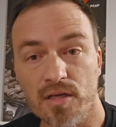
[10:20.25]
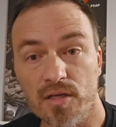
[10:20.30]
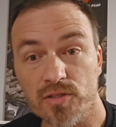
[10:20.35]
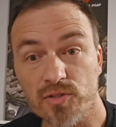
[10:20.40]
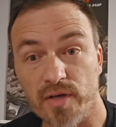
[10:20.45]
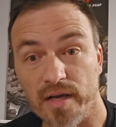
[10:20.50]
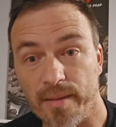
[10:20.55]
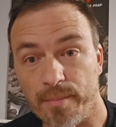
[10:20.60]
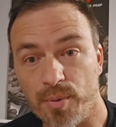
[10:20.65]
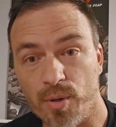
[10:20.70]

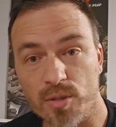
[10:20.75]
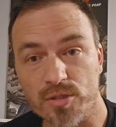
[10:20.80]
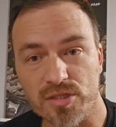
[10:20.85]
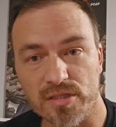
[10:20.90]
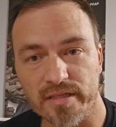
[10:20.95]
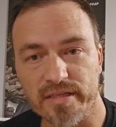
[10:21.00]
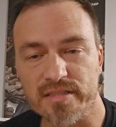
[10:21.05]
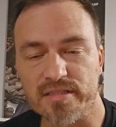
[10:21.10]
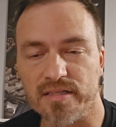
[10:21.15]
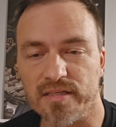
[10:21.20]
So I approached
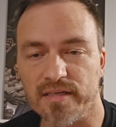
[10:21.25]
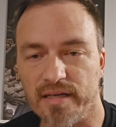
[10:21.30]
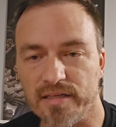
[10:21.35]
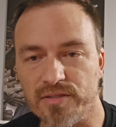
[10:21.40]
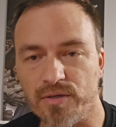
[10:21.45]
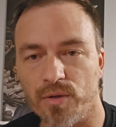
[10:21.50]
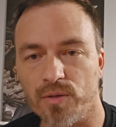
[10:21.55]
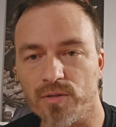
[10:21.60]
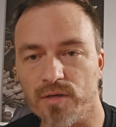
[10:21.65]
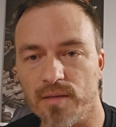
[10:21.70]
Lindsay and I
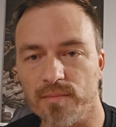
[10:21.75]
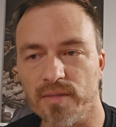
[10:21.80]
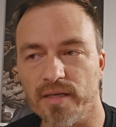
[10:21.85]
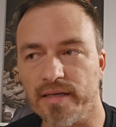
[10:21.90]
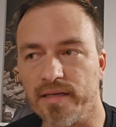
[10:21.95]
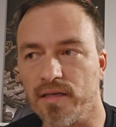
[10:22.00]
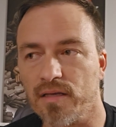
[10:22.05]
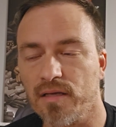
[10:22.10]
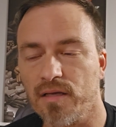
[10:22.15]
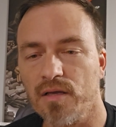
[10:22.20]
told her, I'm
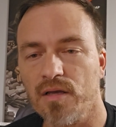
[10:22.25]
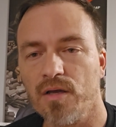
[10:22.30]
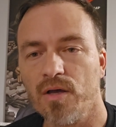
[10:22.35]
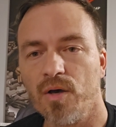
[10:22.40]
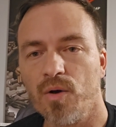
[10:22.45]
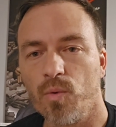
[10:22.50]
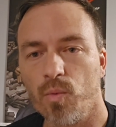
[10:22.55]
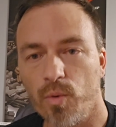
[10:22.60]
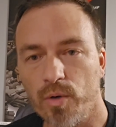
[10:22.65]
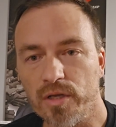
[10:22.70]
like,
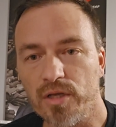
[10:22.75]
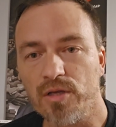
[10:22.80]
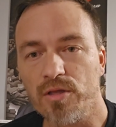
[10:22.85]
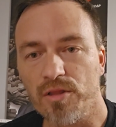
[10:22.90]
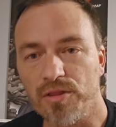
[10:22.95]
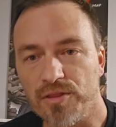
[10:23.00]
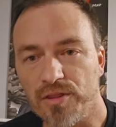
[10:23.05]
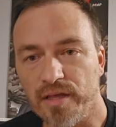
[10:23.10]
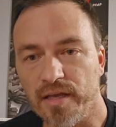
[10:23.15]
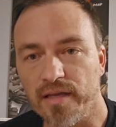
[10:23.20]
what do you
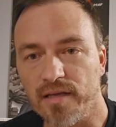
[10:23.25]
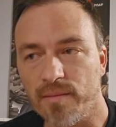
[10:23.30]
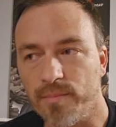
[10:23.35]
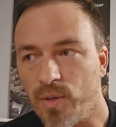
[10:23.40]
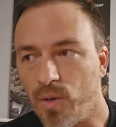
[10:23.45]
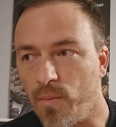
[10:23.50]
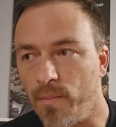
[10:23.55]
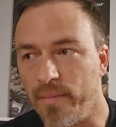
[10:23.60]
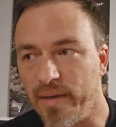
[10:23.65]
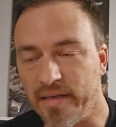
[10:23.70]
think
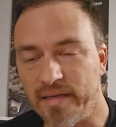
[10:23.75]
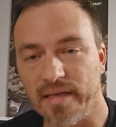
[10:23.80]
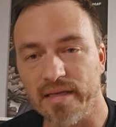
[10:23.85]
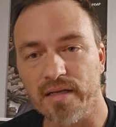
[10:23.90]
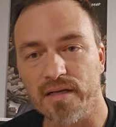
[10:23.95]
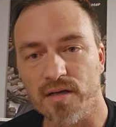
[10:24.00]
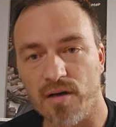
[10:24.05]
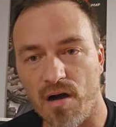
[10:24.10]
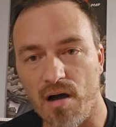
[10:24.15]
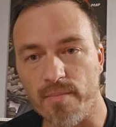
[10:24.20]
about
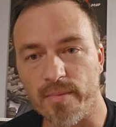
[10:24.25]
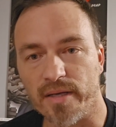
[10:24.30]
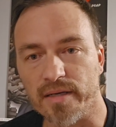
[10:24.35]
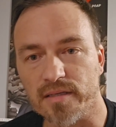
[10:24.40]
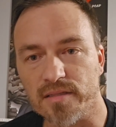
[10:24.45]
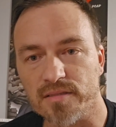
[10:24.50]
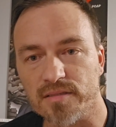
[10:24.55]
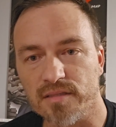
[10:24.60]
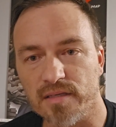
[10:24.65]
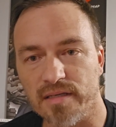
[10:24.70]
making
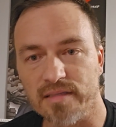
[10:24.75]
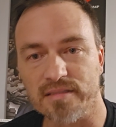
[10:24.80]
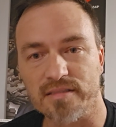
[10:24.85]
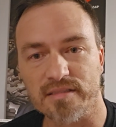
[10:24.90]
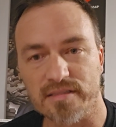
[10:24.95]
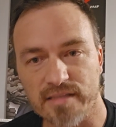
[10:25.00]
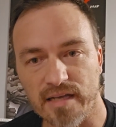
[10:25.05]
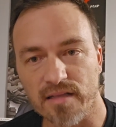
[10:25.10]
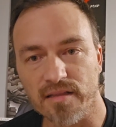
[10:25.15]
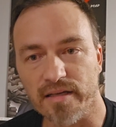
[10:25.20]
comics and
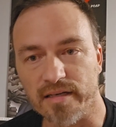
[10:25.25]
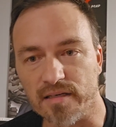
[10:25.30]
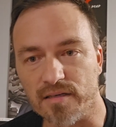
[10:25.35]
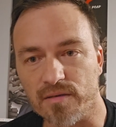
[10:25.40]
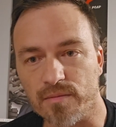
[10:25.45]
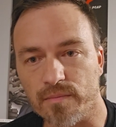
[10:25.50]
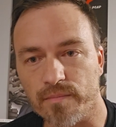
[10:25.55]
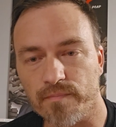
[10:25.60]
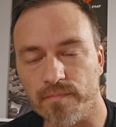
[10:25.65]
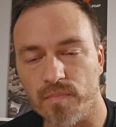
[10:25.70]
selling
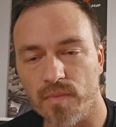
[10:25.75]
them?